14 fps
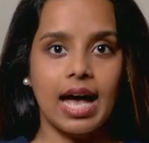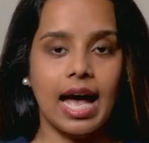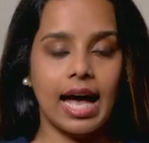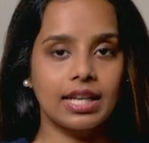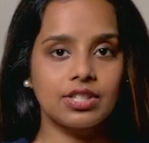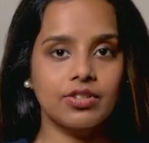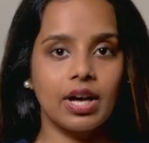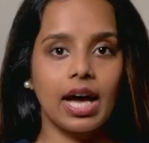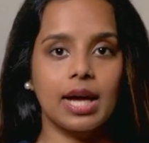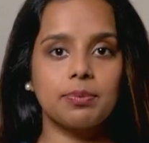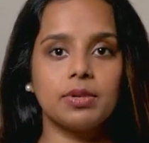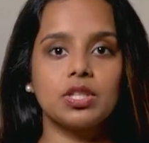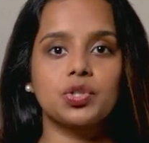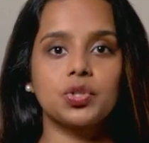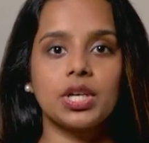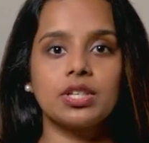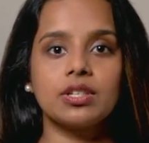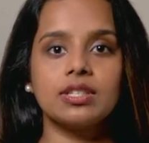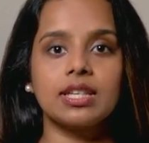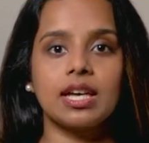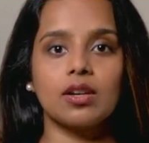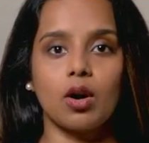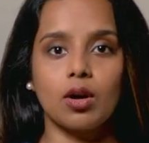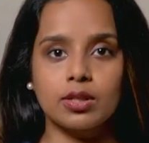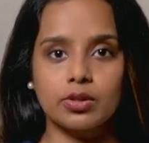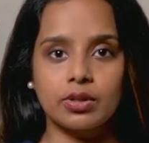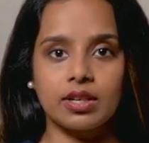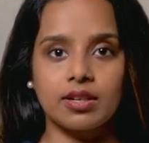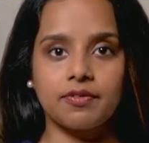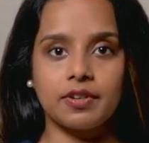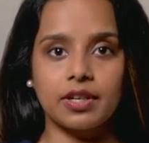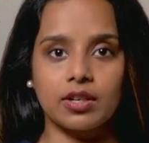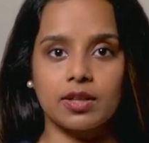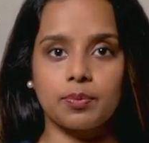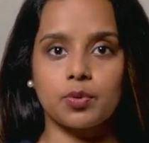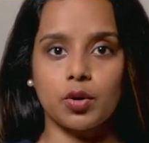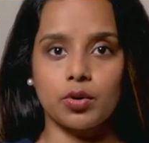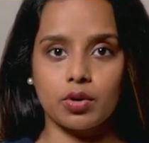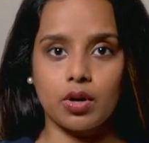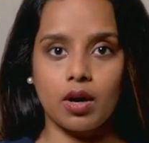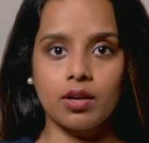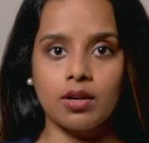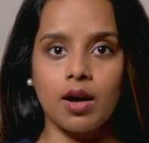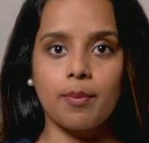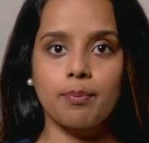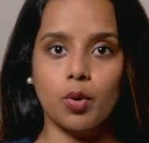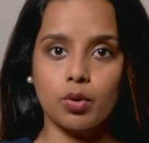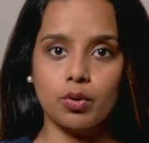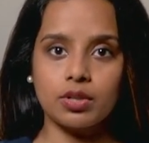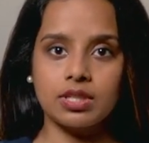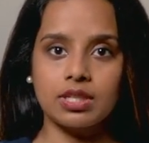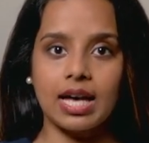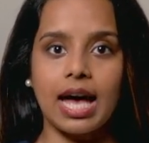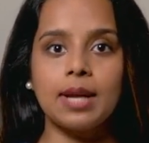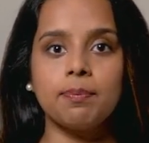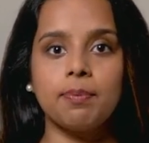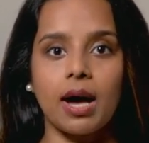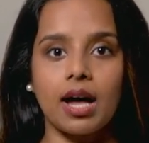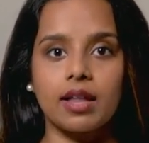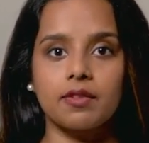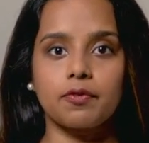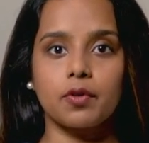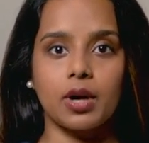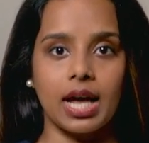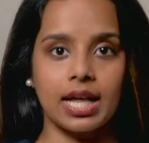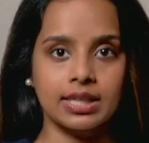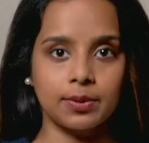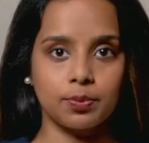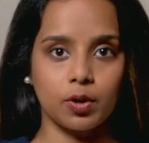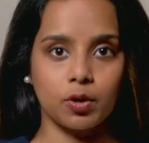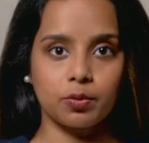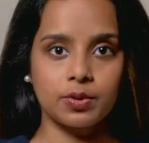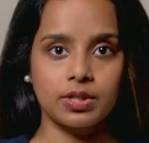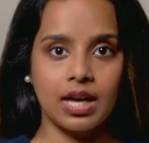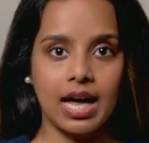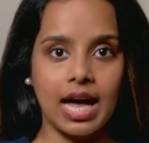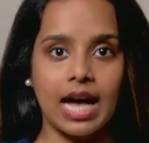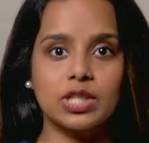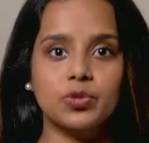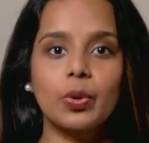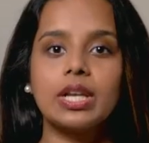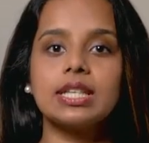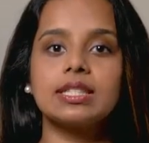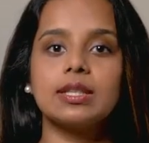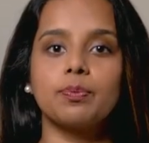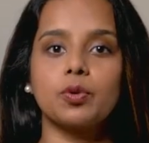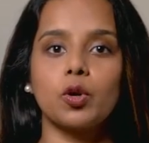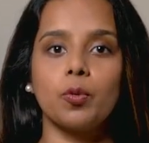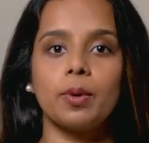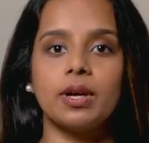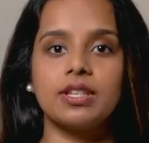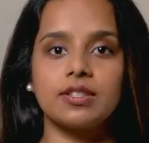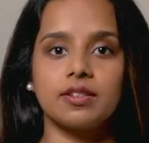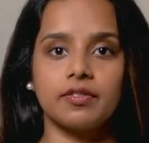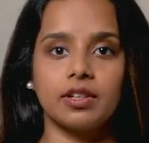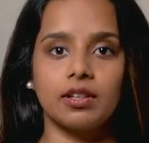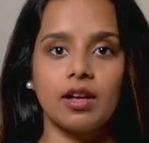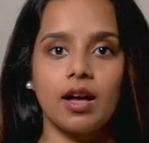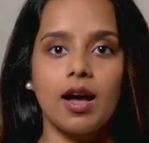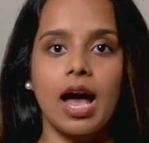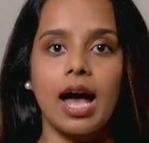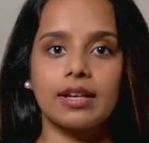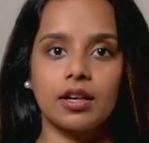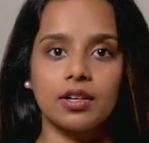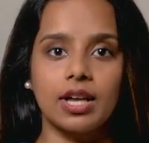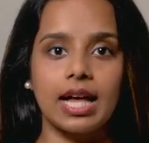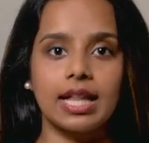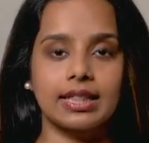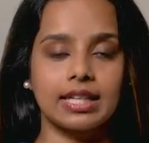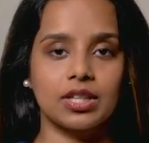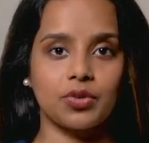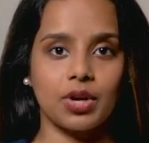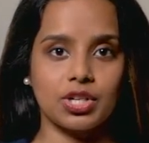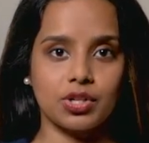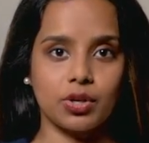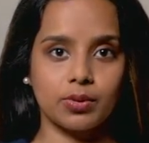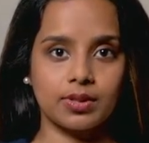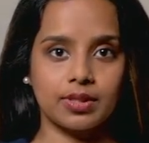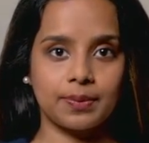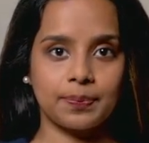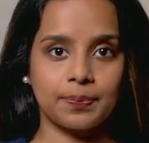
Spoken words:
And administrators can also configure the protocol, port, and path for health probes, as well as the probe interval and unhealthy threshold.